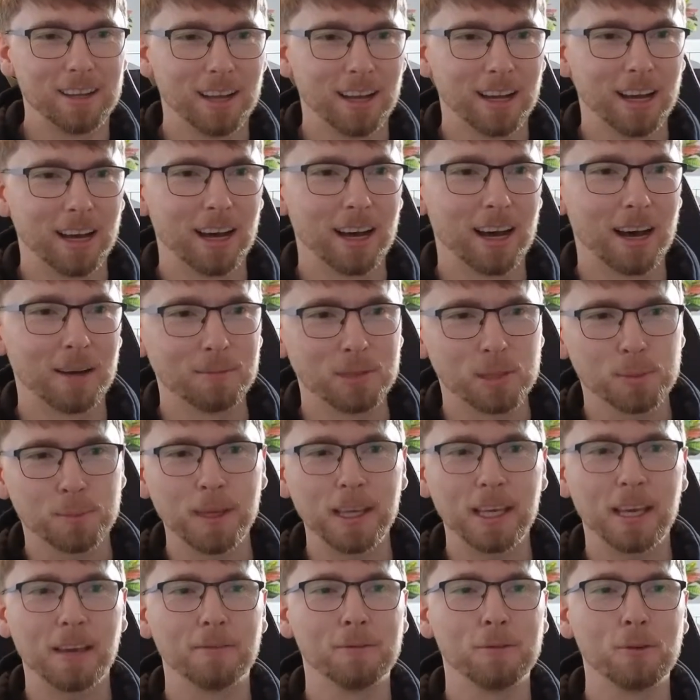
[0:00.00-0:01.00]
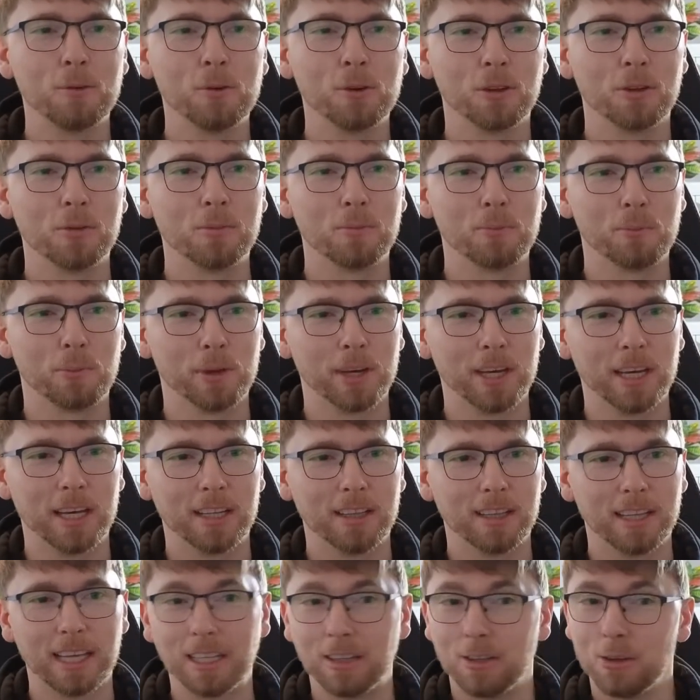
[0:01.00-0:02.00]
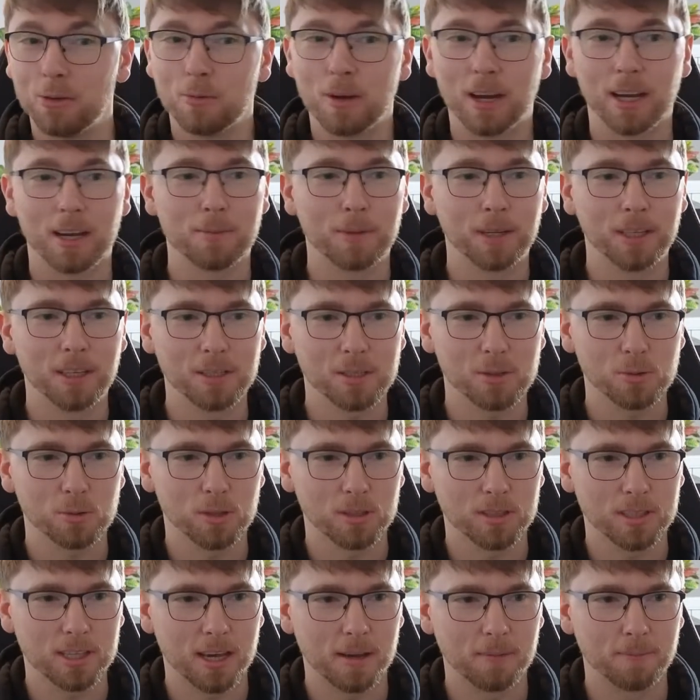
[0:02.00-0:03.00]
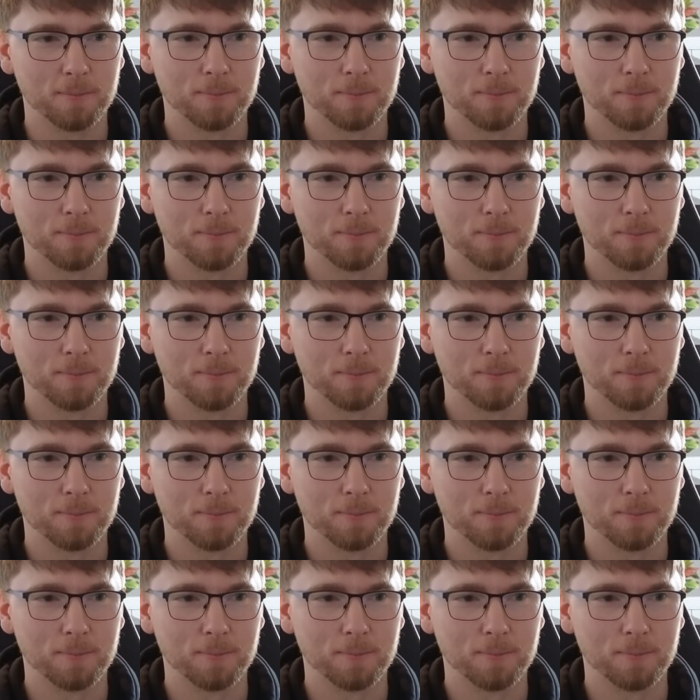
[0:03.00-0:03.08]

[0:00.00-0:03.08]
I'm speaking for them, but they do recommend us all the time.